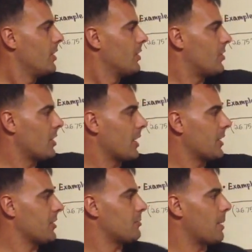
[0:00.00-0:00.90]
so you can
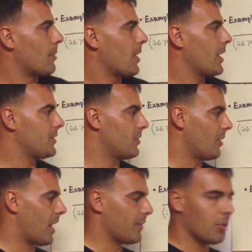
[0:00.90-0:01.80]
get these memorized and
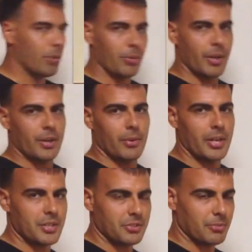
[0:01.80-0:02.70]
you'll have a quick way to
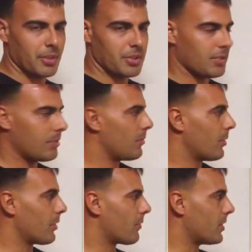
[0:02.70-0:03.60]
range estimation
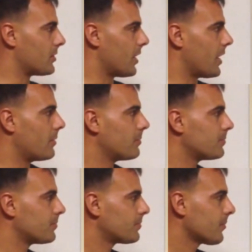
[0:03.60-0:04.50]
with your front sight.
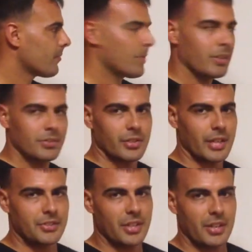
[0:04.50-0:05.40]
So
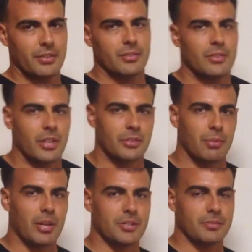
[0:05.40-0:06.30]
that's it. Thanks for
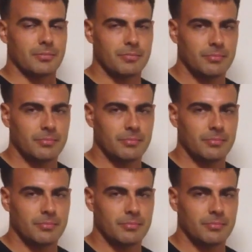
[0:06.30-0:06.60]
watching.